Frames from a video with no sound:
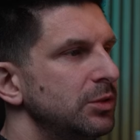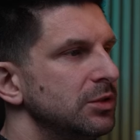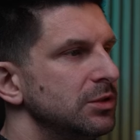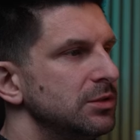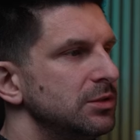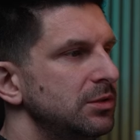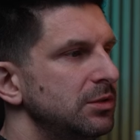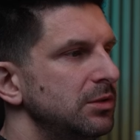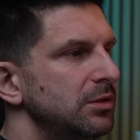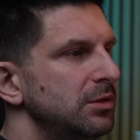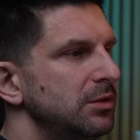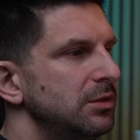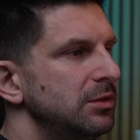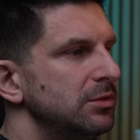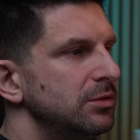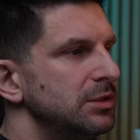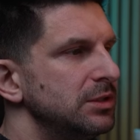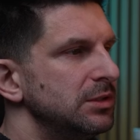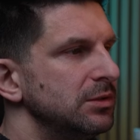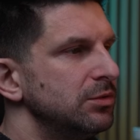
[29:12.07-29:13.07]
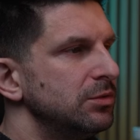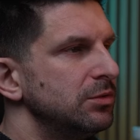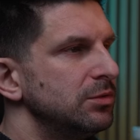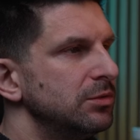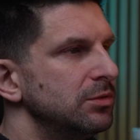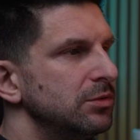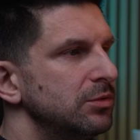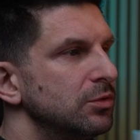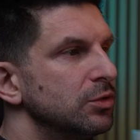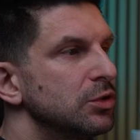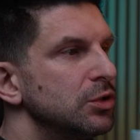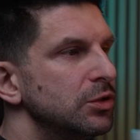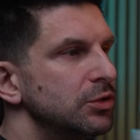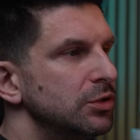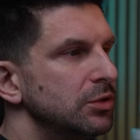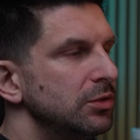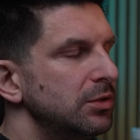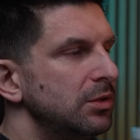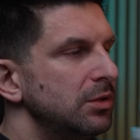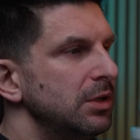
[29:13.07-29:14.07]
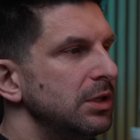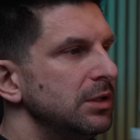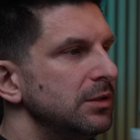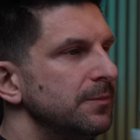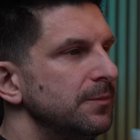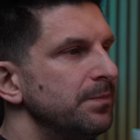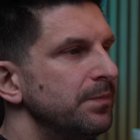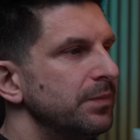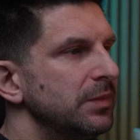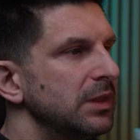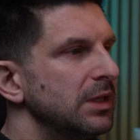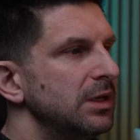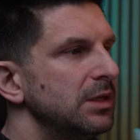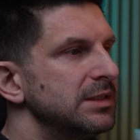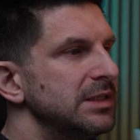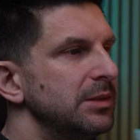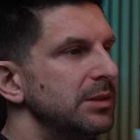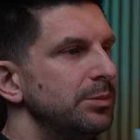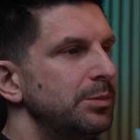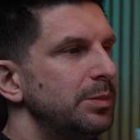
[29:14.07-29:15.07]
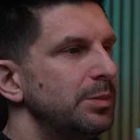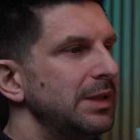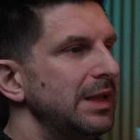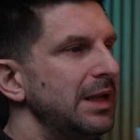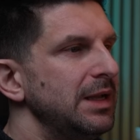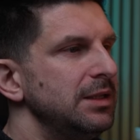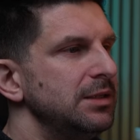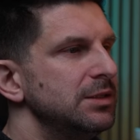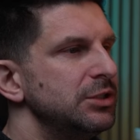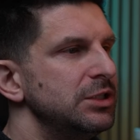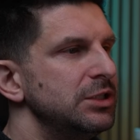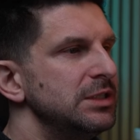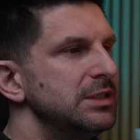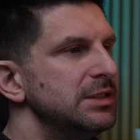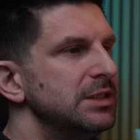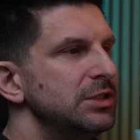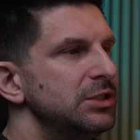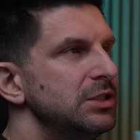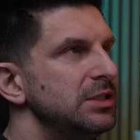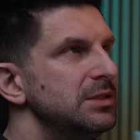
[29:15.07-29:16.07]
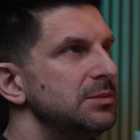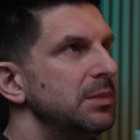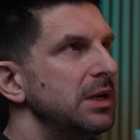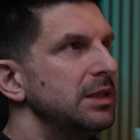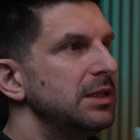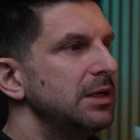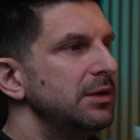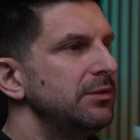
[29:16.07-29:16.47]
created this piece of road. It's a 6 meter plane,